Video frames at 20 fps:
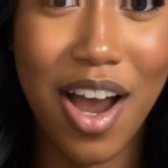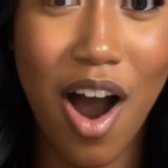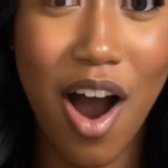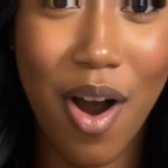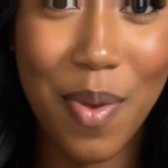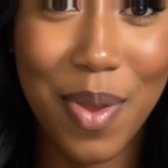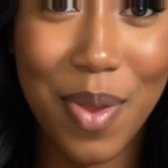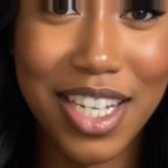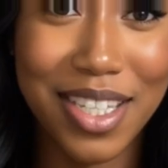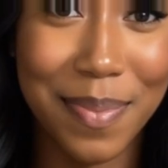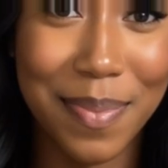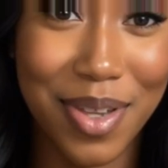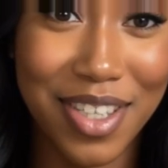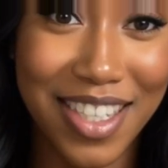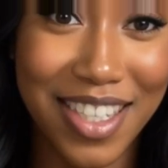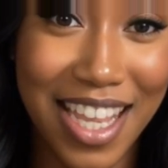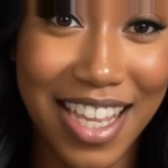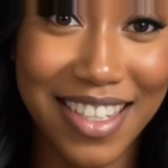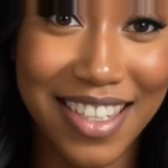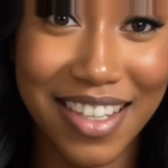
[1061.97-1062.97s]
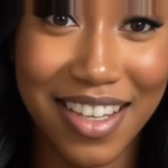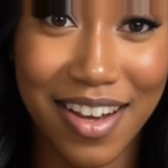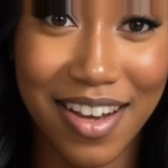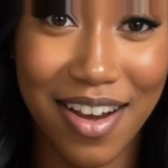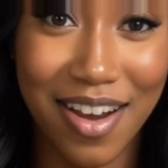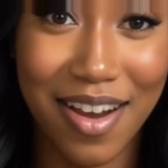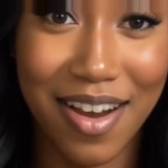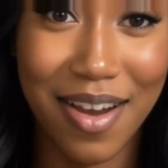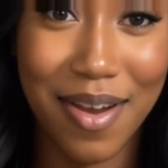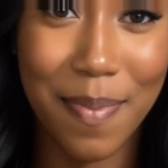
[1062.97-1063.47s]
always protected
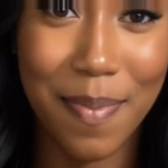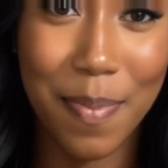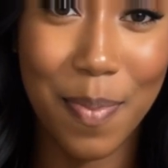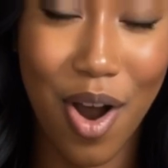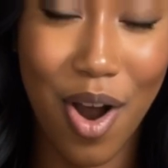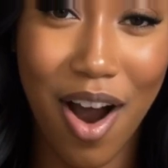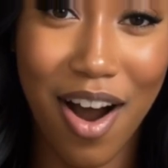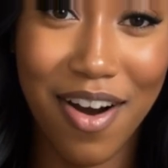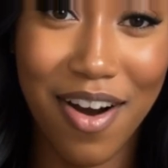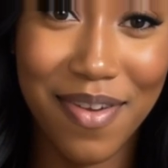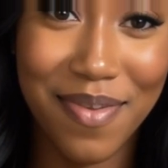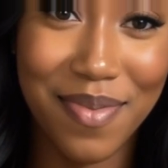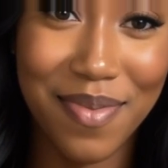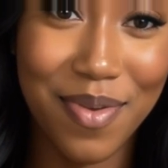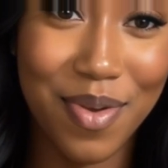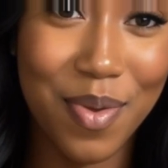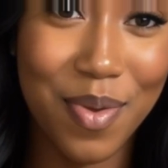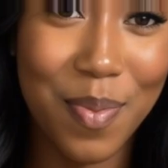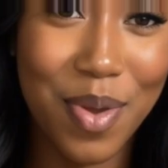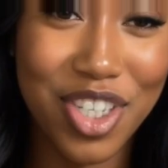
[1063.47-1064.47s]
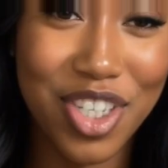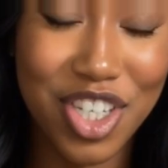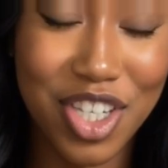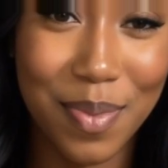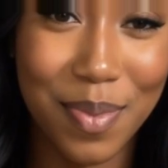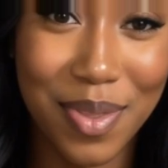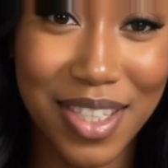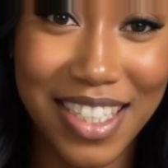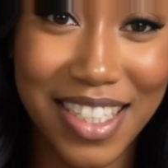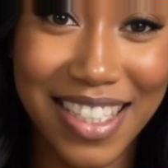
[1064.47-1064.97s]
her, brought her fruit when she
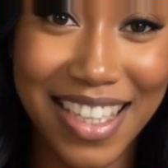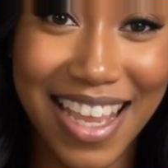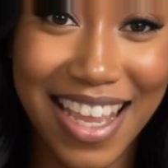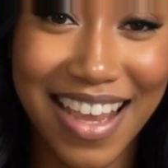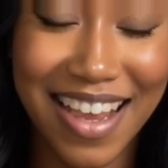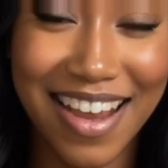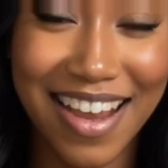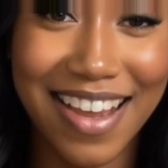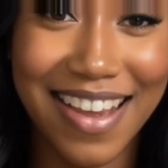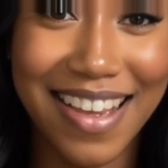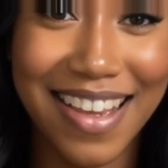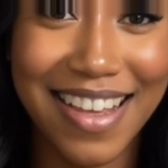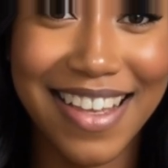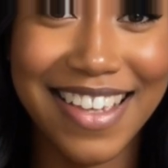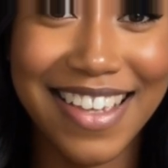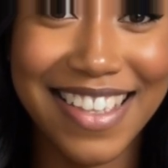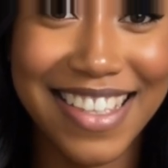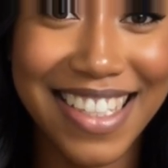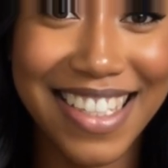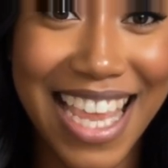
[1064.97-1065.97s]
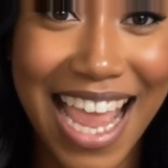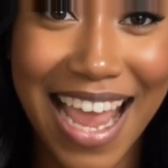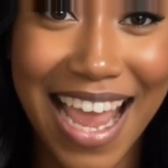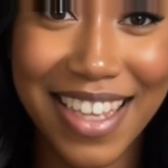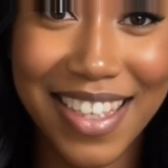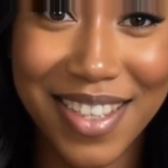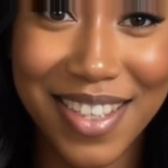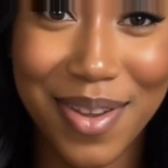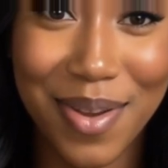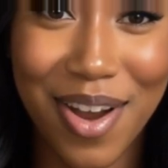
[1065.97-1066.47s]
was sick,
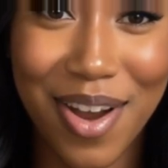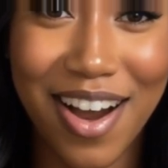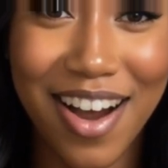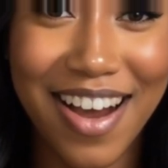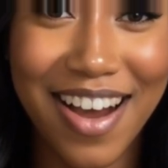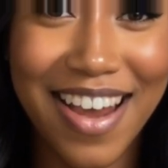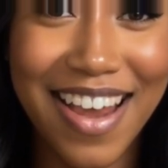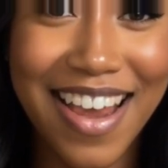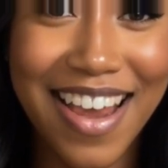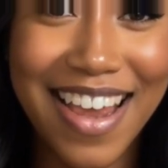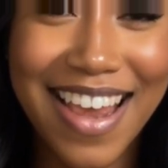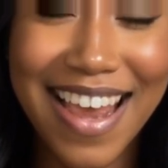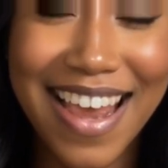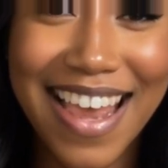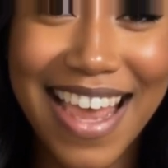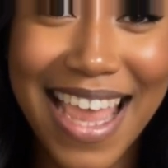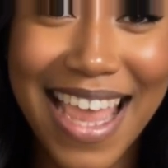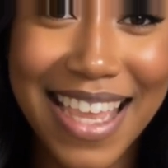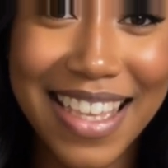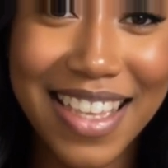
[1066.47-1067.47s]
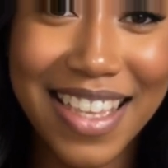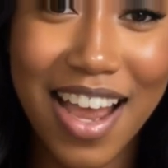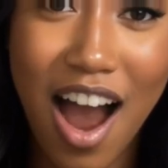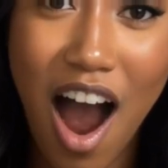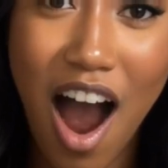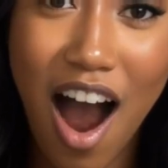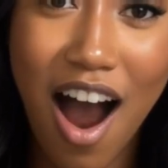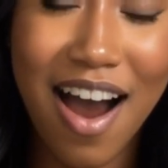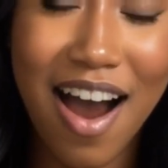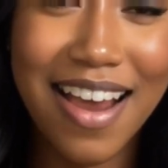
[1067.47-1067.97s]
sang to her, and
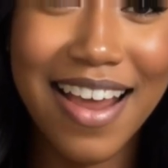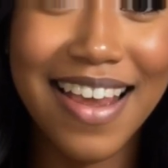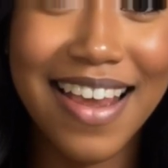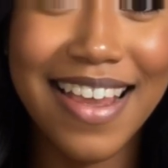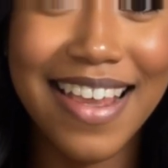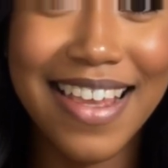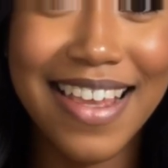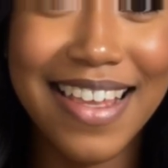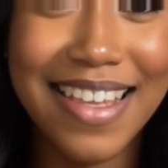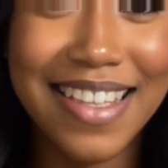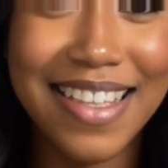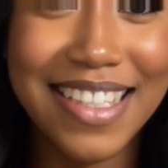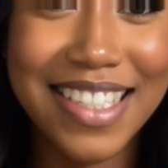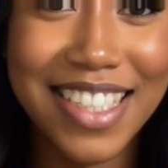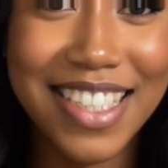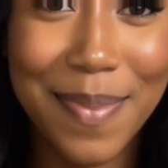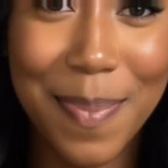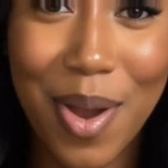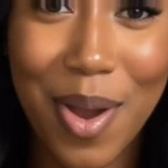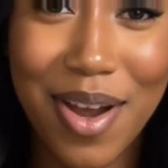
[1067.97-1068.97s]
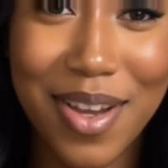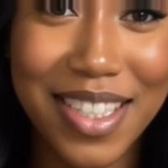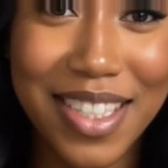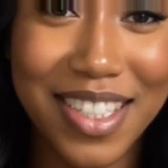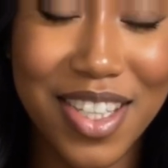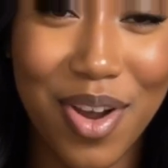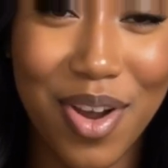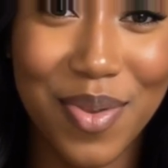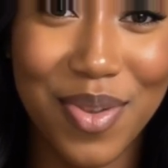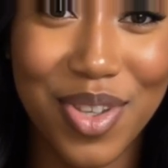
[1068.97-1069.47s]
y'all, spirits
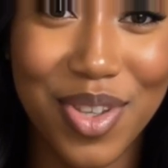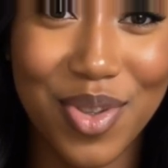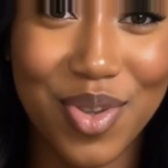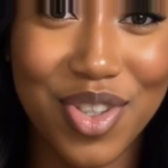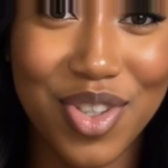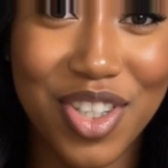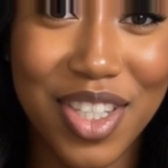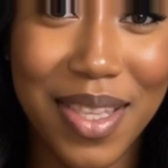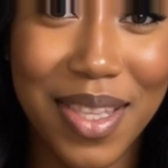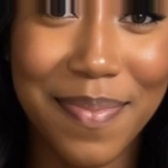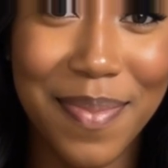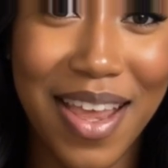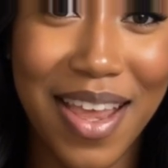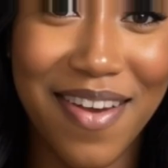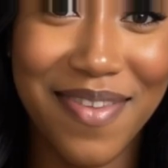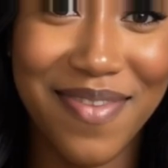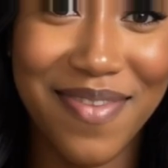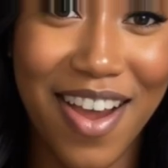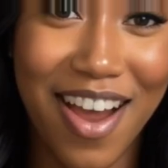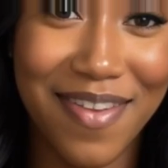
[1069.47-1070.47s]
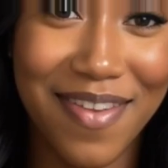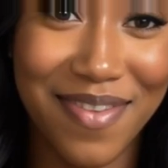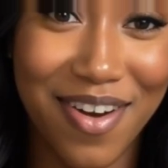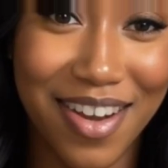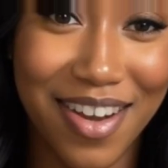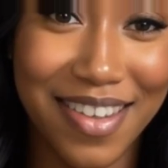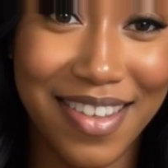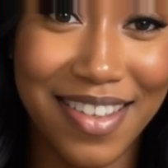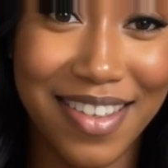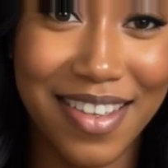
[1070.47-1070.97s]
don't usually play
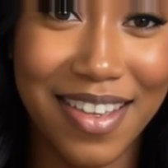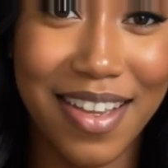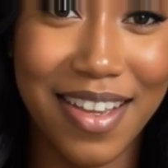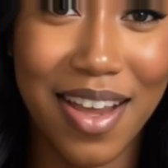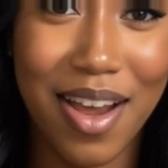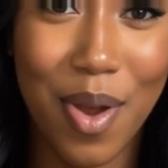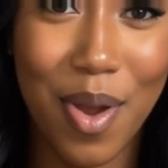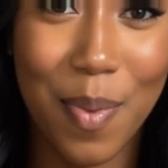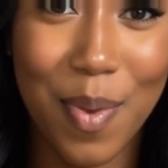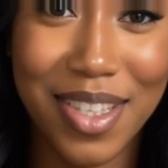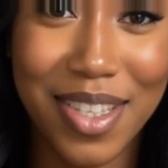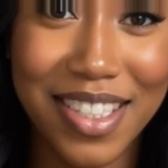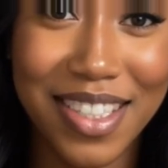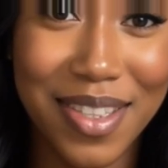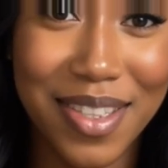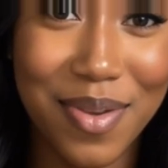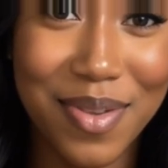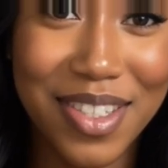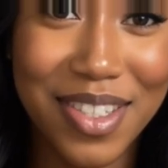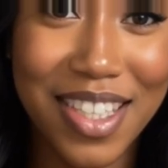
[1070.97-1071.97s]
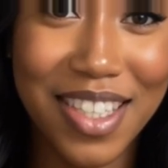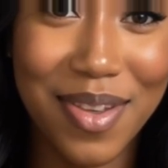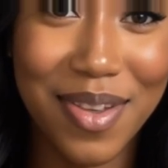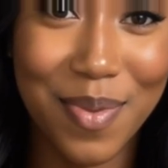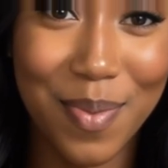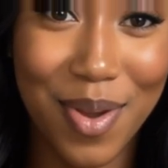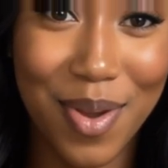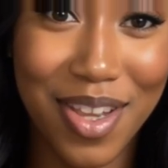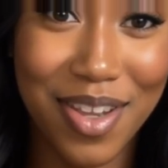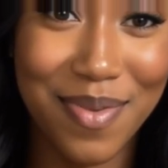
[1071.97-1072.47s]
favorites. Was Lucy the
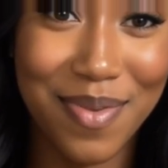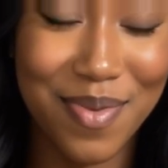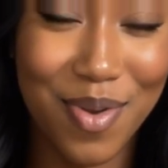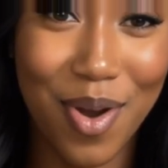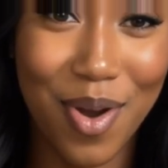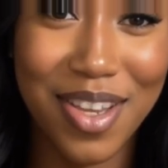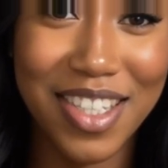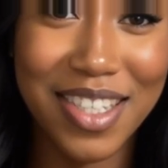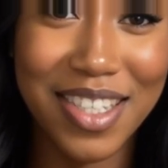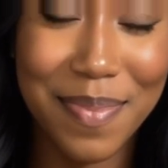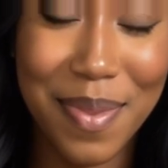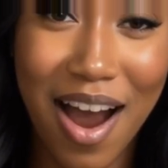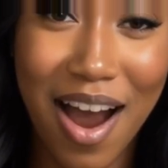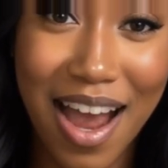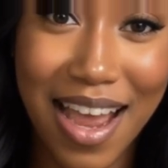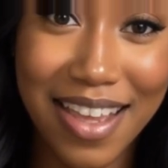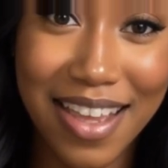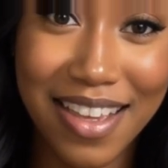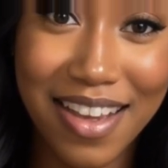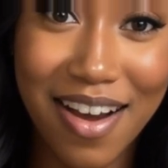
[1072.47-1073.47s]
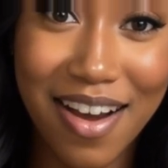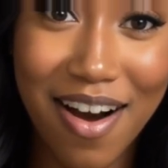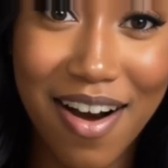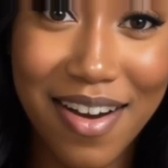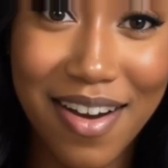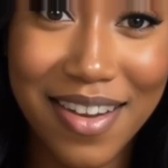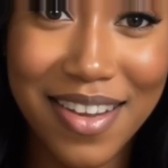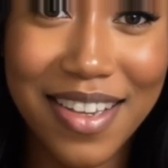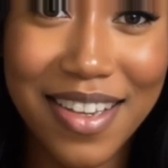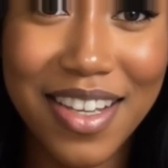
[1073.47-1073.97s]
real voice behind it
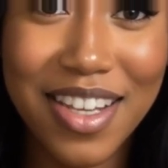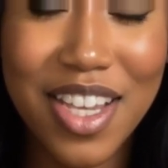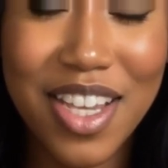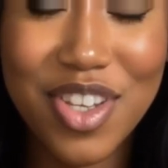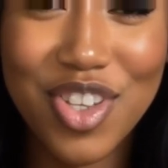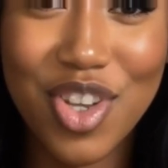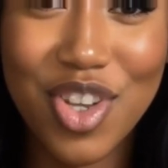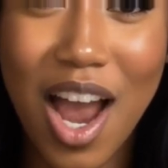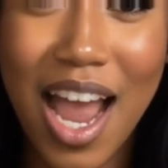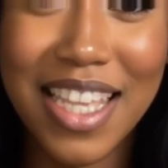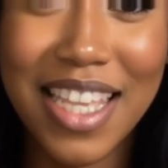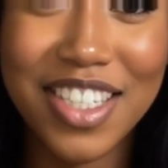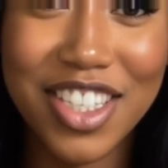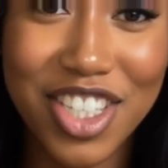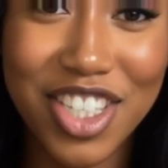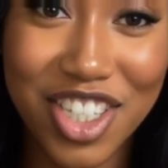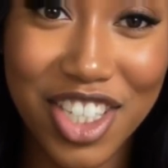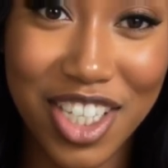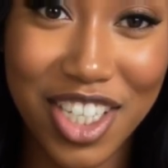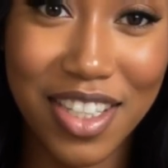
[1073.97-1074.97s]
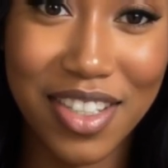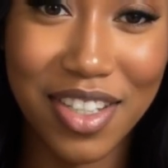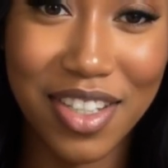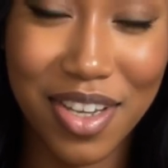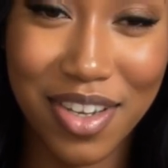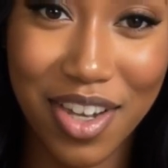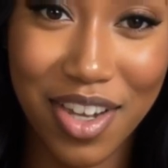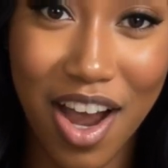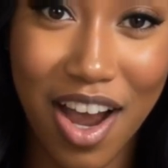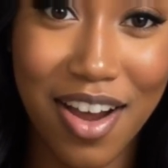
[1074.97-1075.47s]
all, trying to shield
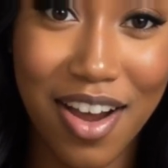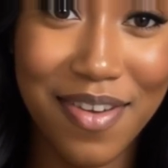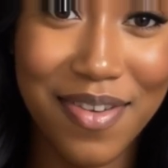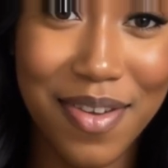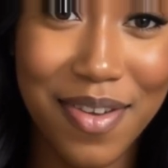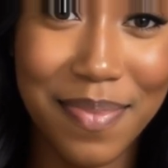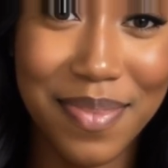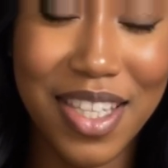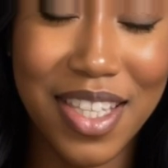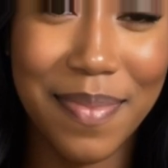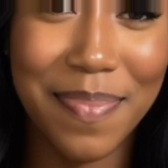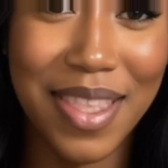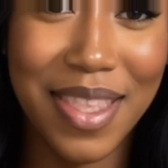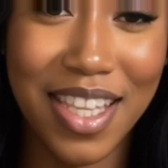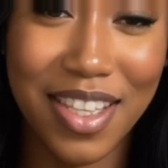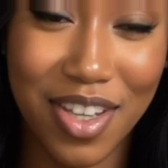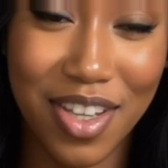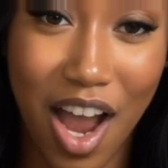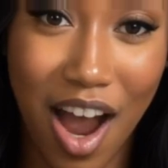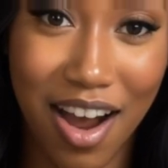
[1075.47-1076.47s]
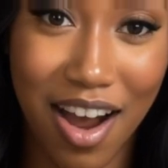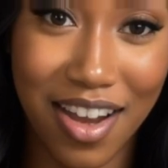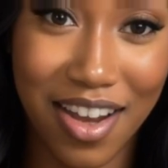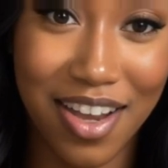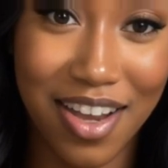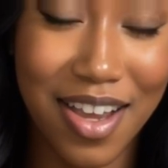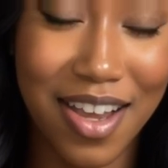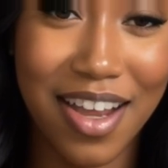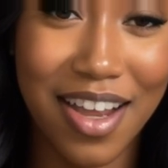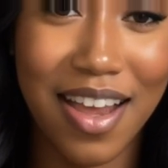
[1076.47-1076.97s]
her daughter from something
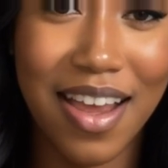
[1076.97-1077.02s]
darker?